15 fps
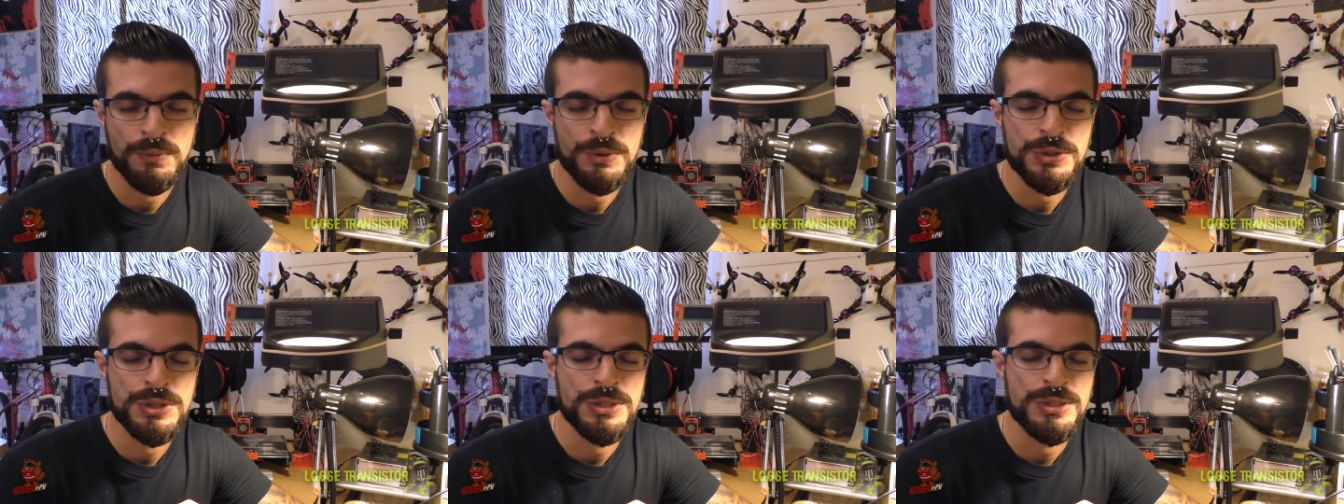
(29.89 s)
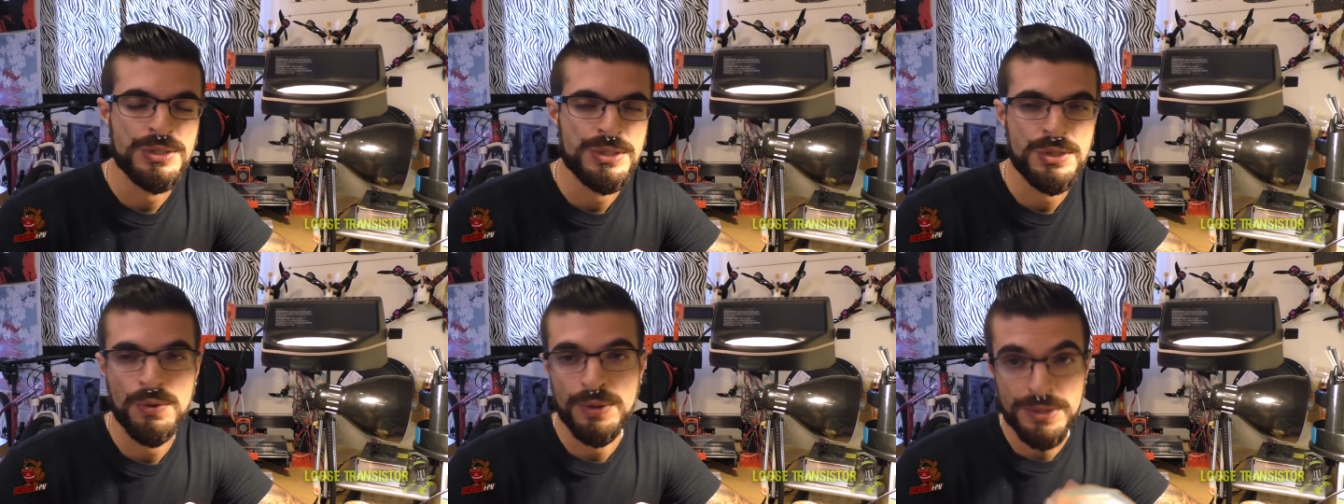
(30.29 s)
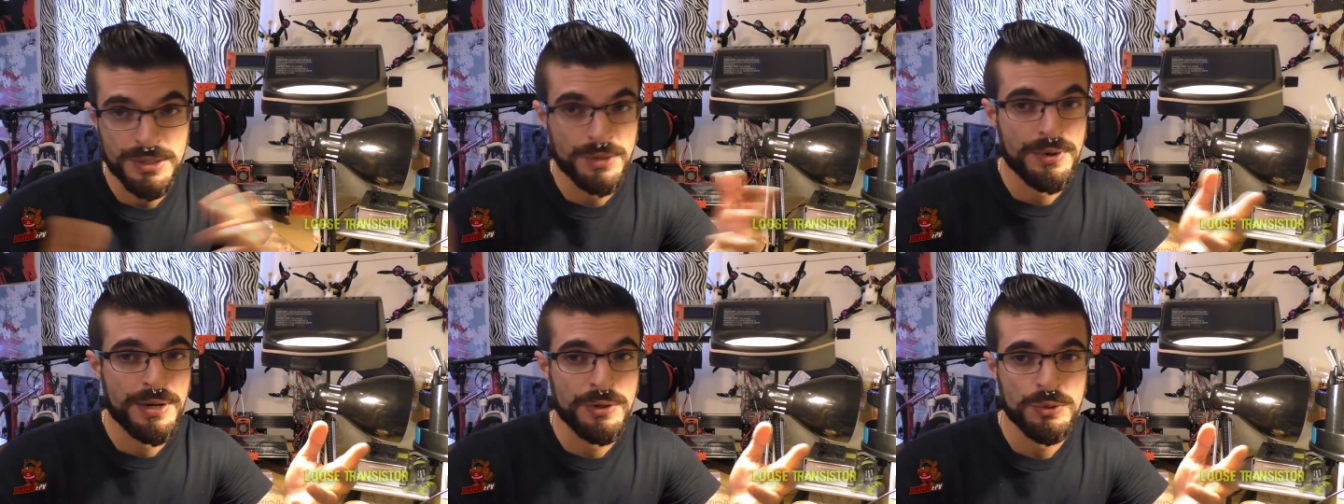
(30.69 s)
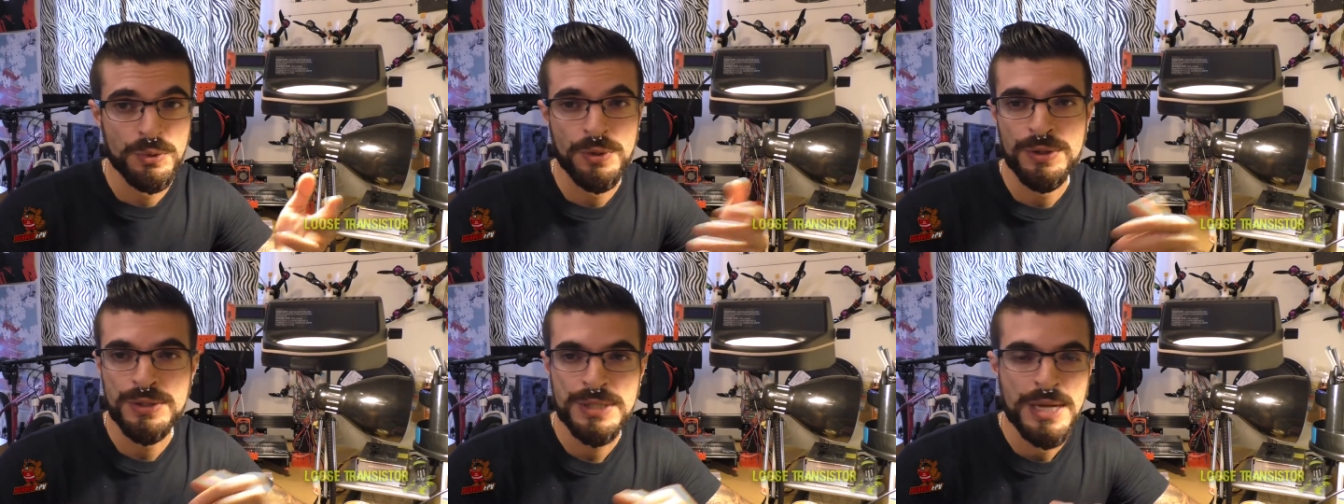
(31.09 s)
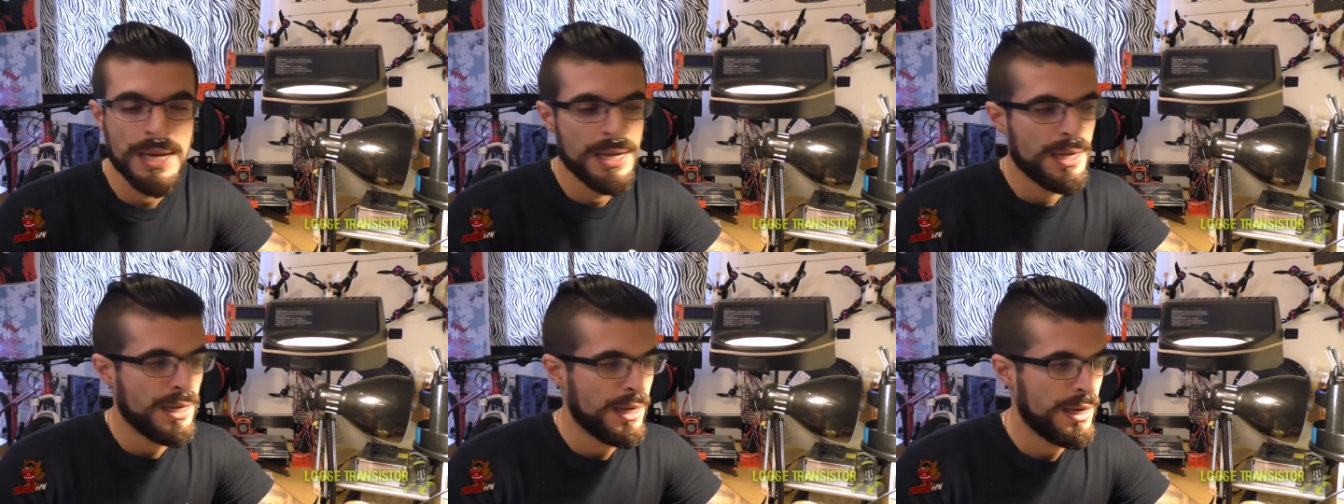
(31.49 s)
which is known as the Great Outdoors,
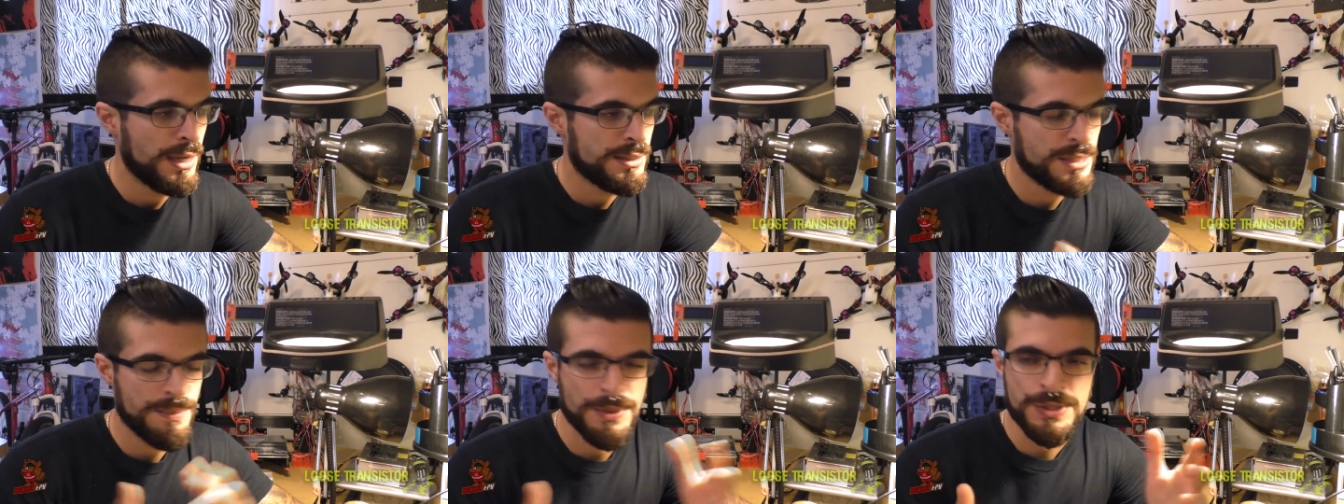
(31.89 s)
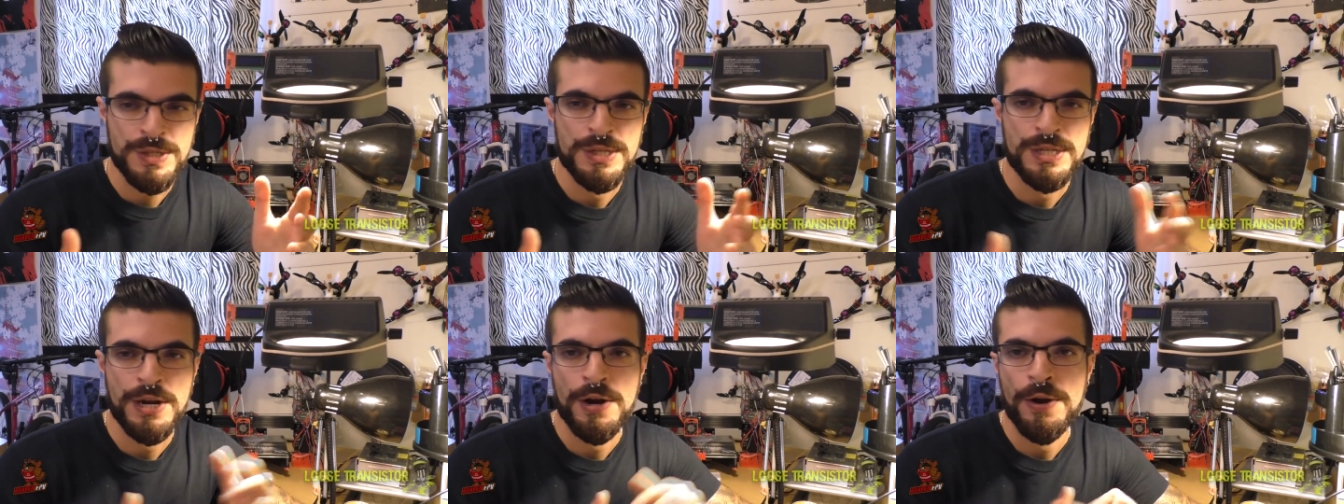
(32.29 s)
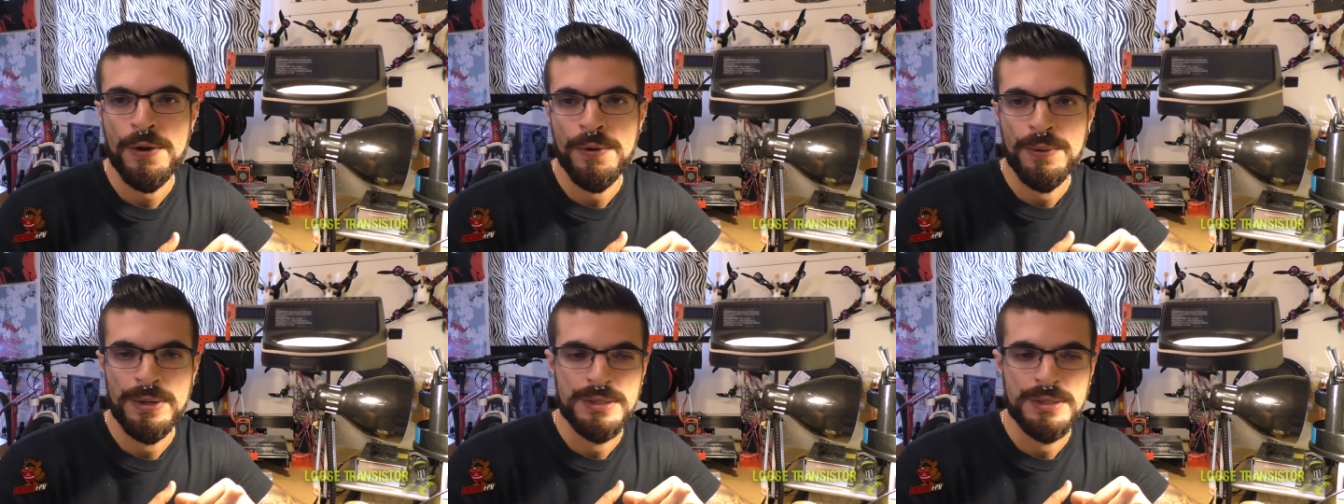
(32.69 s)
Timmins, Ontario.